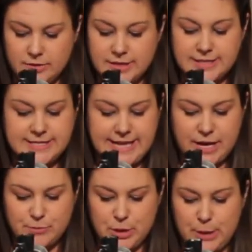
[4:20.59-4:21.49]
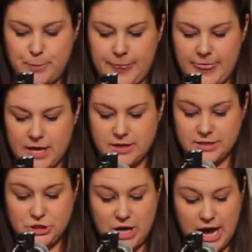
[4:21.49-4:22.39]
the statement,
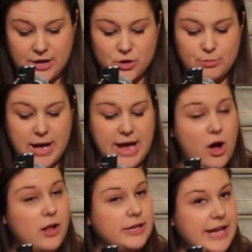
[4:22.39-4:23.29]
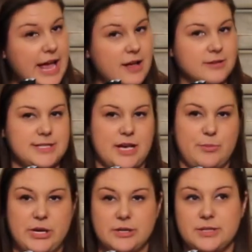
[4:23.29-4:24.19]
"the child by all accounts
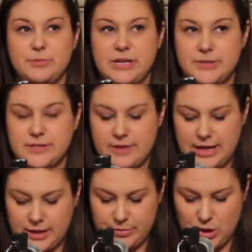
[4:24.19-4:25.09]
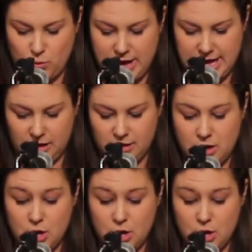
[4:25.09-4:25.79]
appeared to be developing well,"